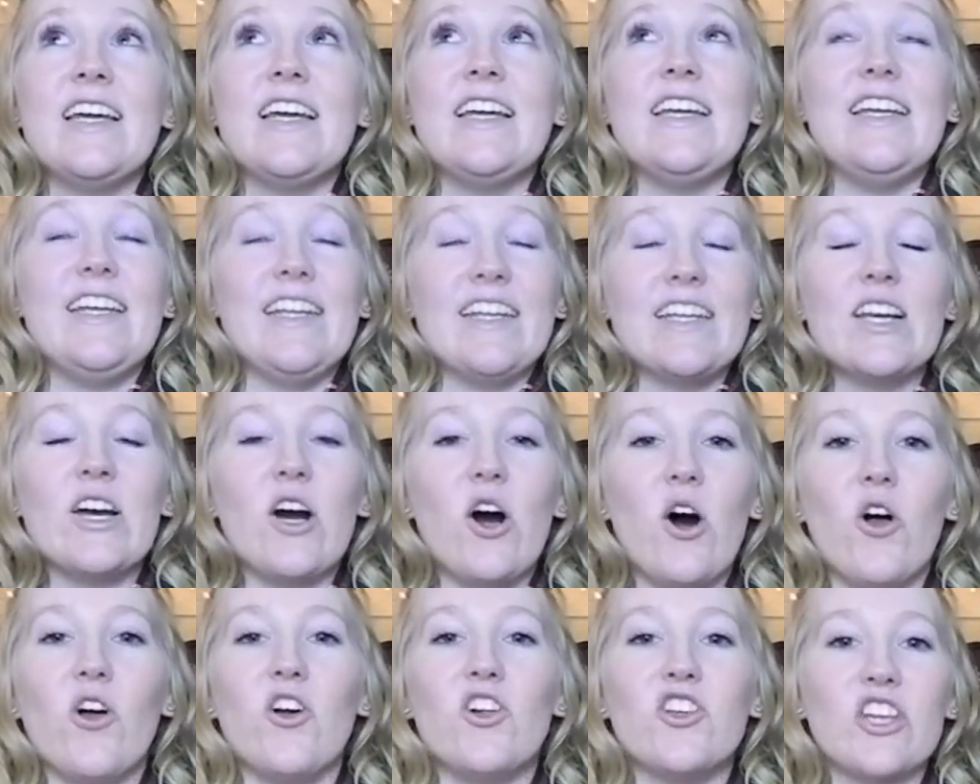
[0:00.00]
in
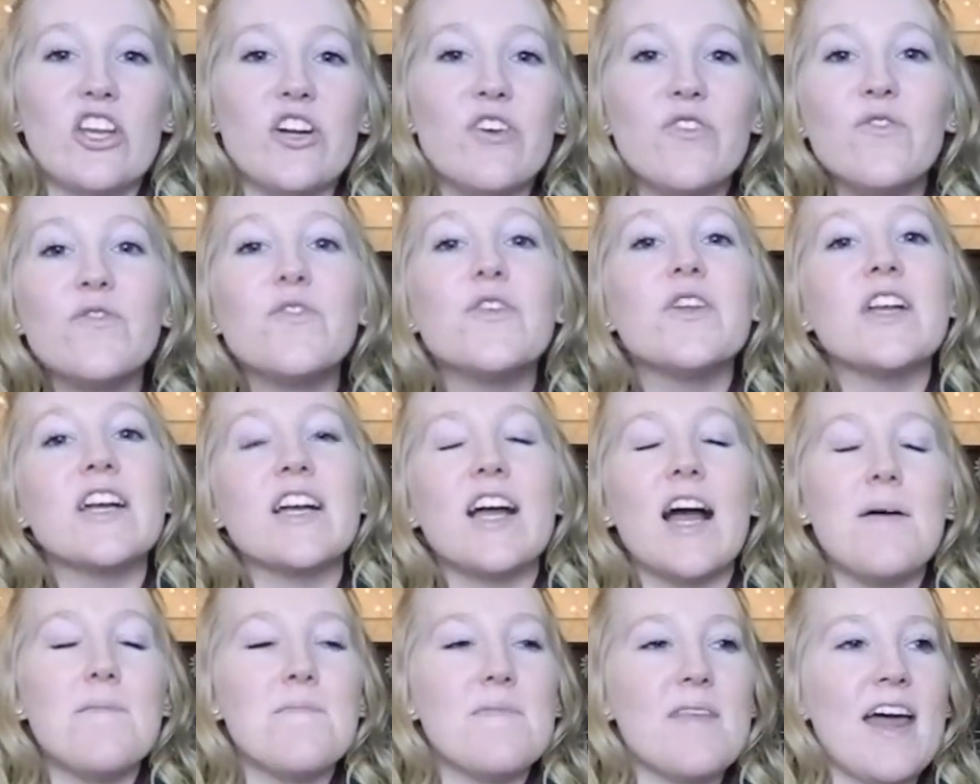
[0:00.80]
college. I don't feel like
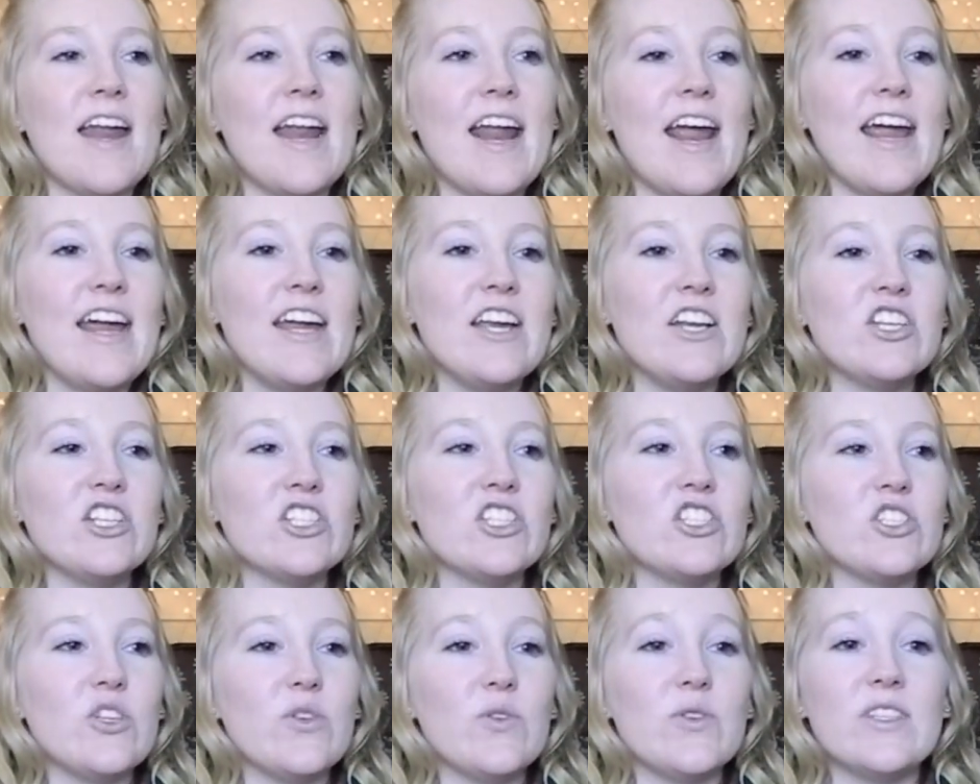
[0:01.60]
I'm that age,
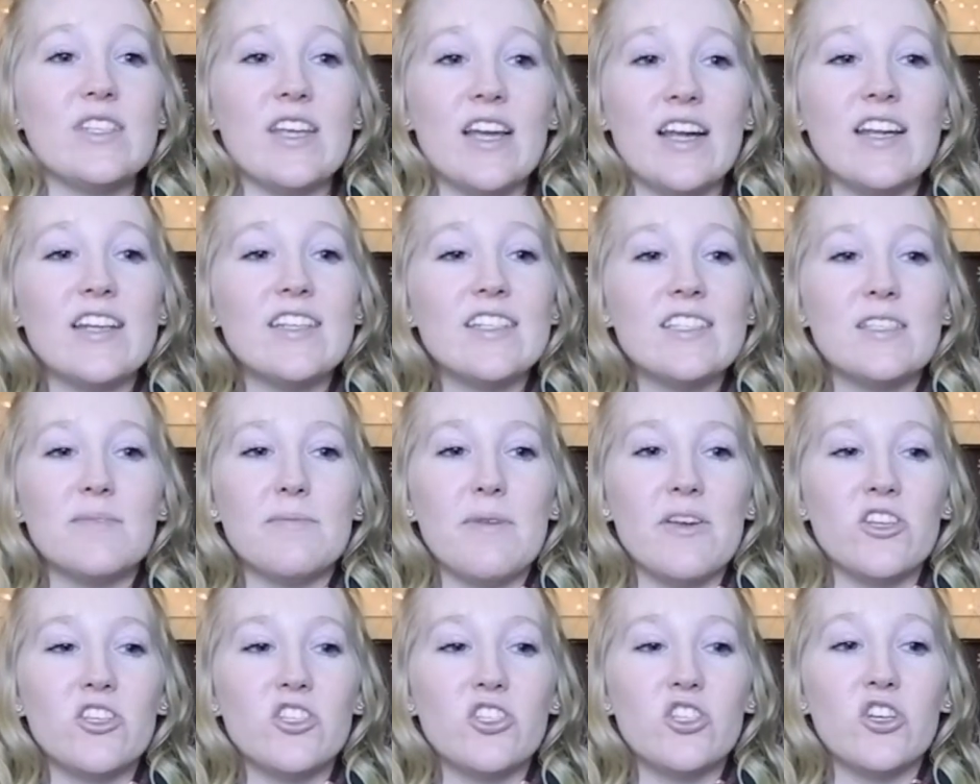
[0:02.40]
and so second
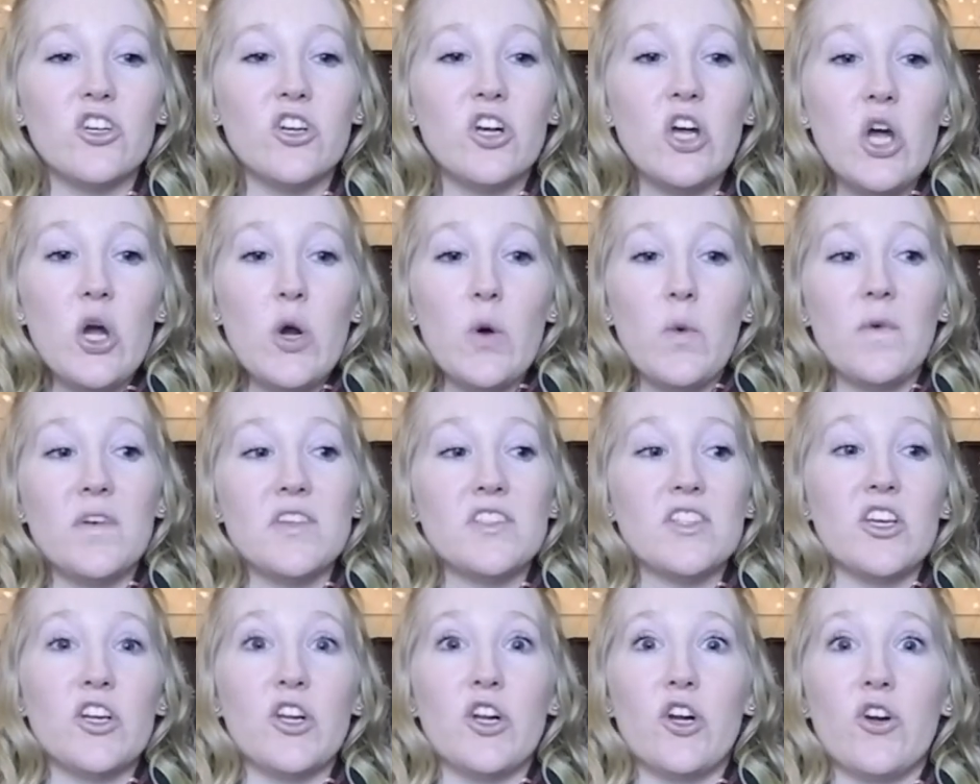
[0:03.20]
semester was
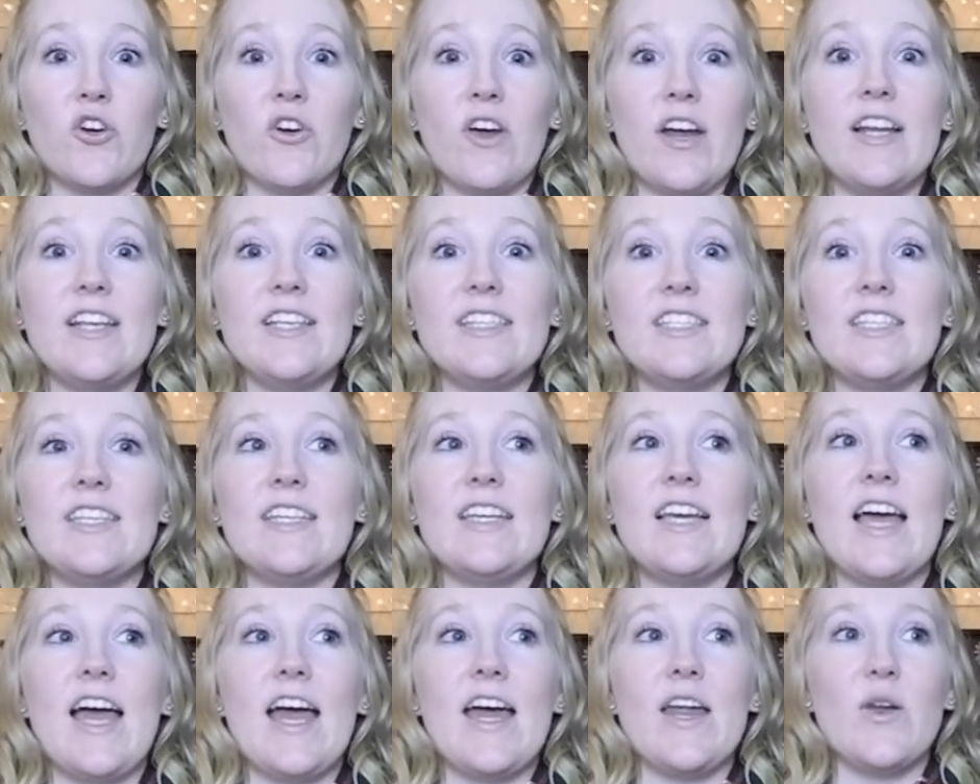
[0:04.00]
a
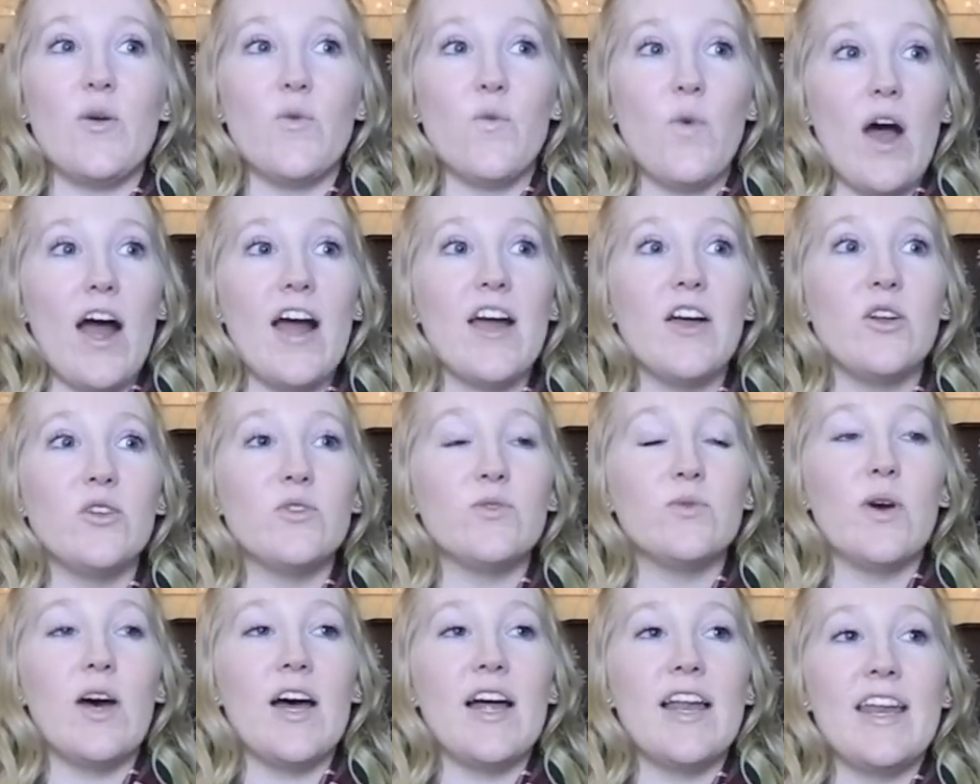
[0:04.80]
crazy and wild
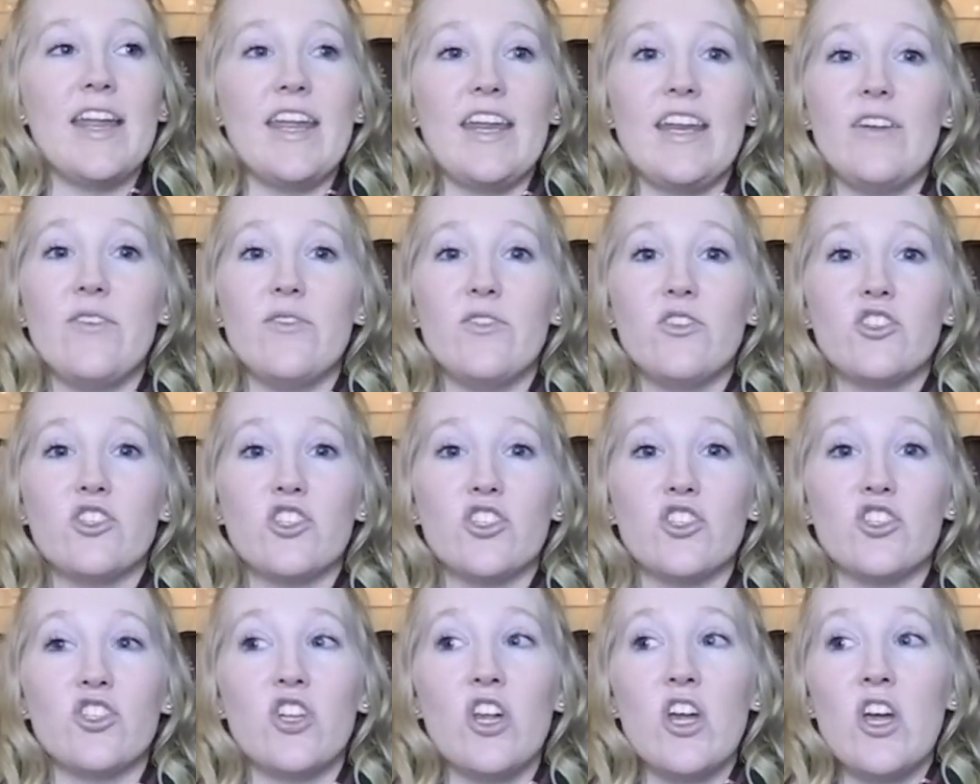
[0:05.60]
one, and it was
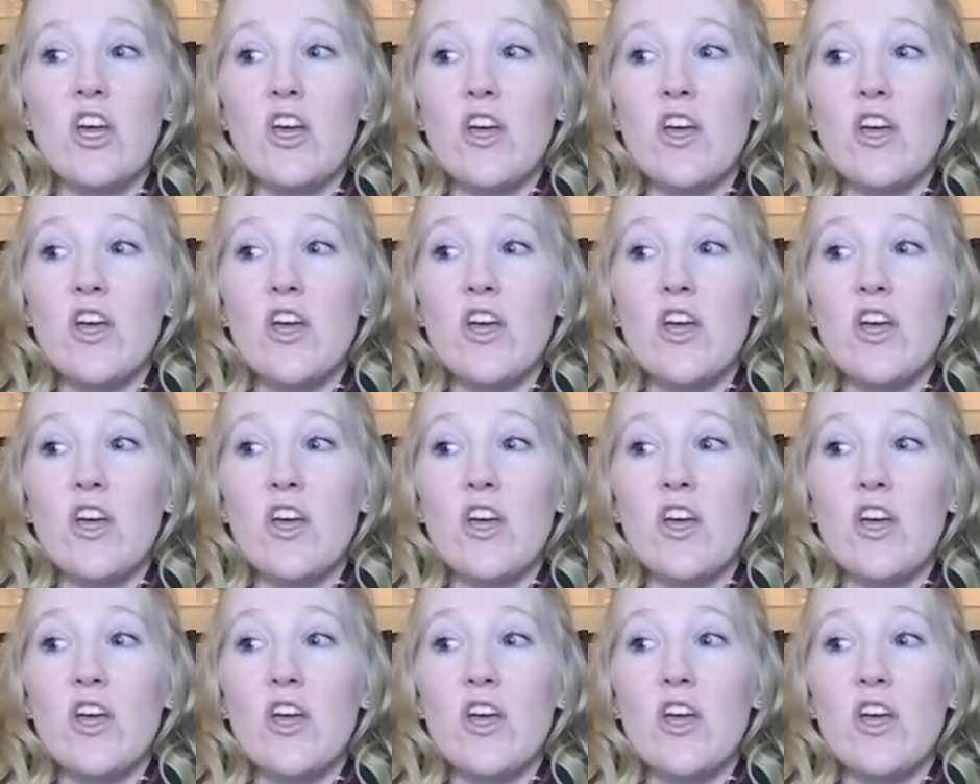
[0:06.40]
just